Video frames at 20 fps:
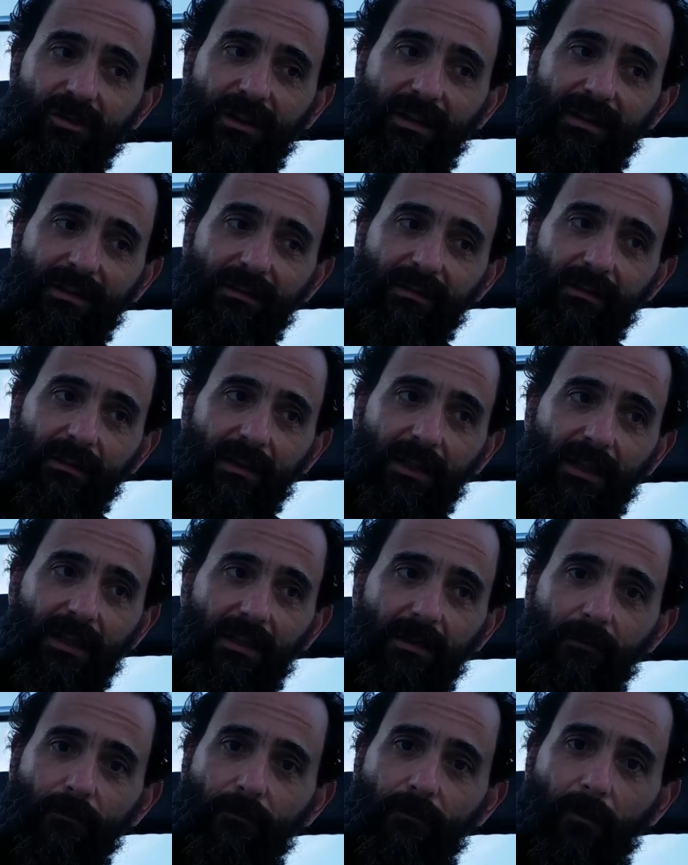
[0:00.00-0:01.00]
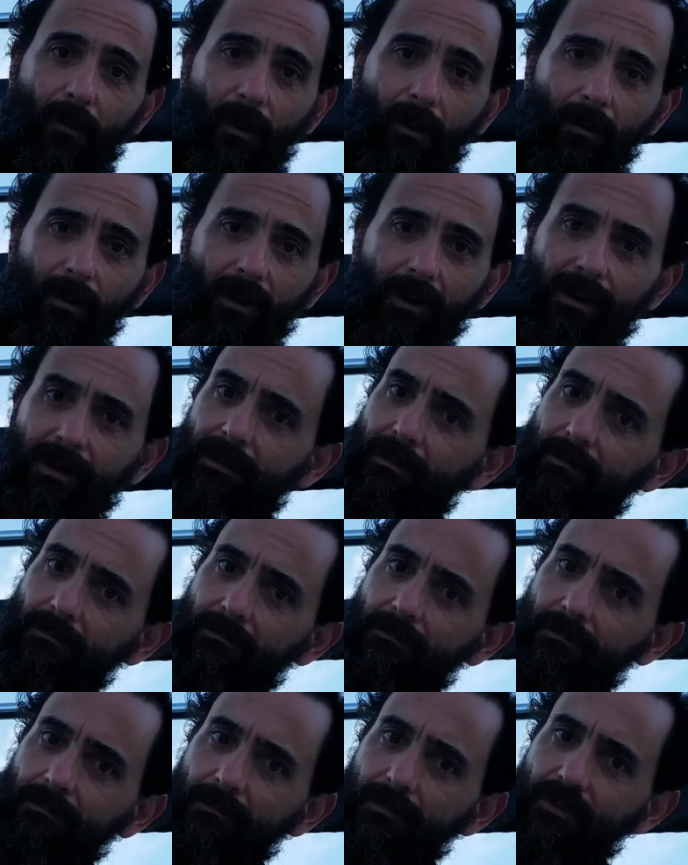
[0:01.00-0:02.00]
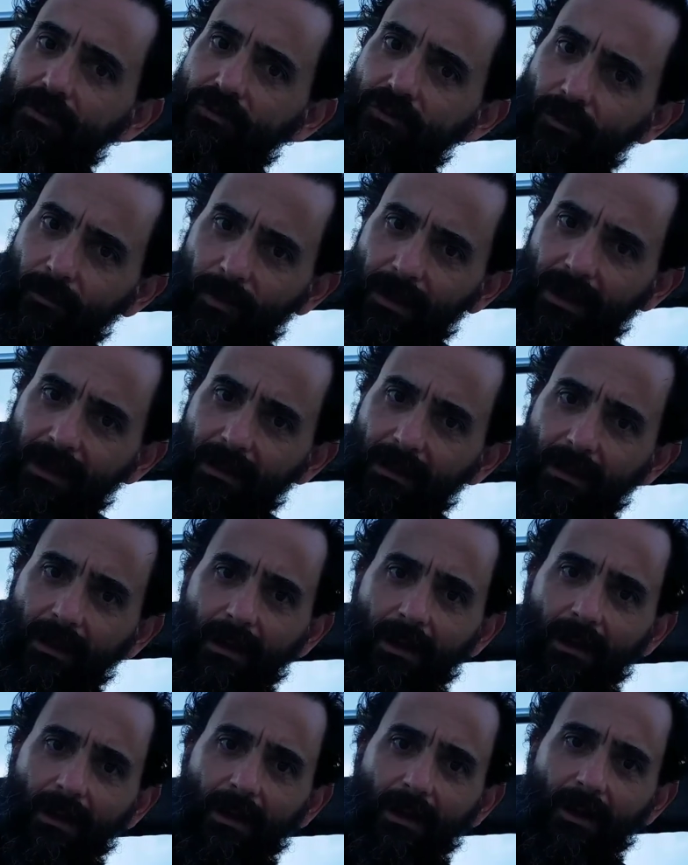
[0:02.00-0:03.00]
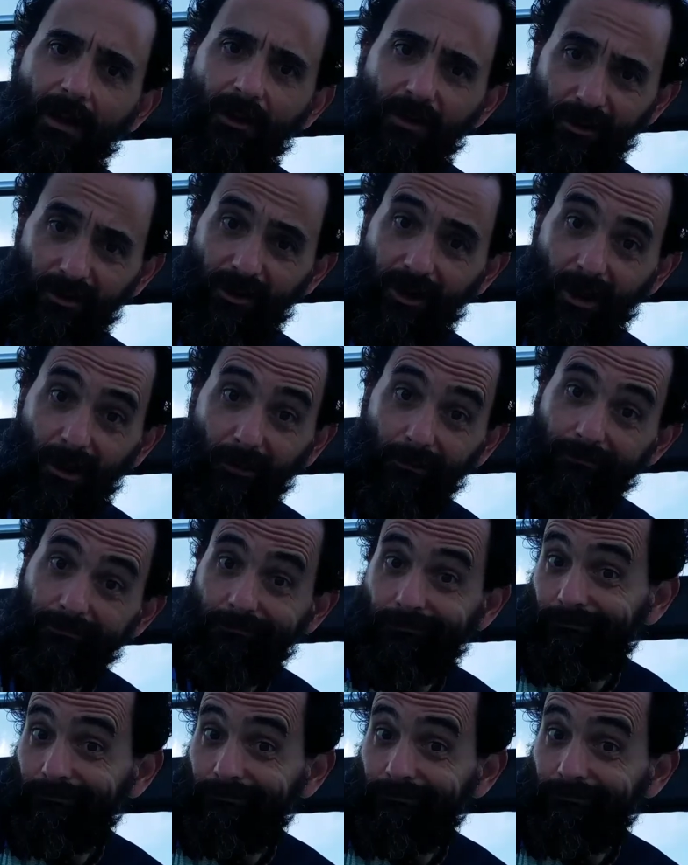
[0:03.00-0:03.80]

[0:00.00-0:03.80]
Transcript: and lean it forward and should be good to go.